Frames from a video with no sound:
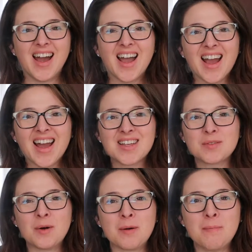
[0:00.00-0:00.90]
Hi guys,
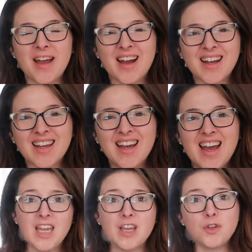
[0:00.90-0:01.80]
welcome back.
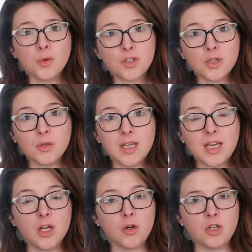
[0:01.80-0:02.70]
If you are new to
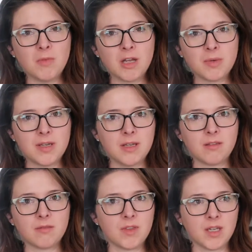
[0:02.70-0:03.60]
keto, you might be
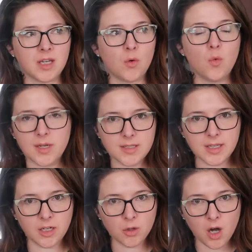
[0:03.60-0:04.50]
thinking, what is
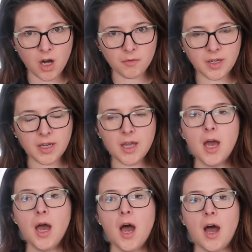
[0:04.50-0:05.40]
keto coffee?
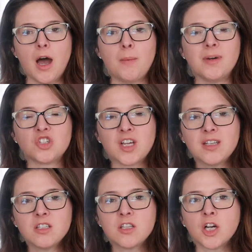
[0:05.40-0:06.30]
But
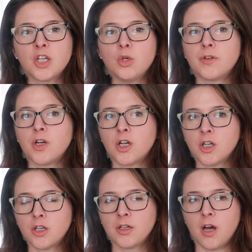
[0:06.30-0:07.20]
chances are you have
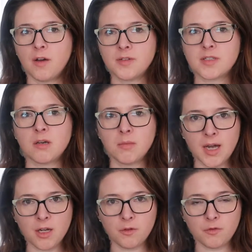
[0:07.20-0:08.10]
heard of some
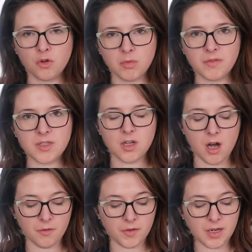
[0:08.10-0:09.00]
kind of form of this
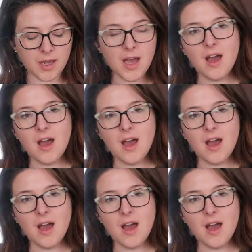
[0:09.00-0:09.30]
coffee.